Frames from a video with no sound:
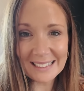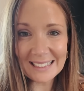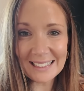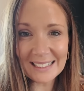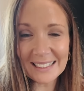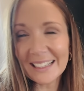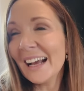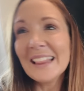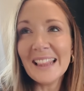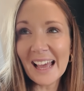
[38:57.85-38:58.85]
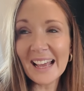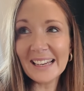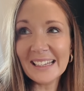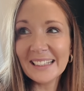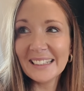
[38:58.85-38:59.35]
Eek! And
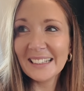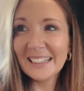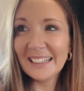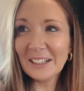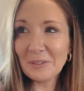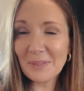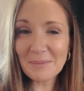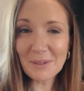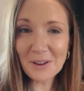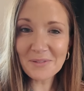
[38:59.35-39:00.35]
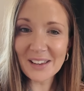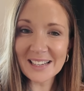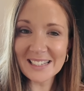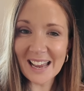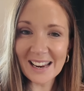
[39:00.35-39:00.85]
then it'll be
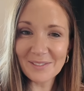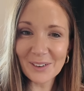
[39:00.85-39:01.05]
moving day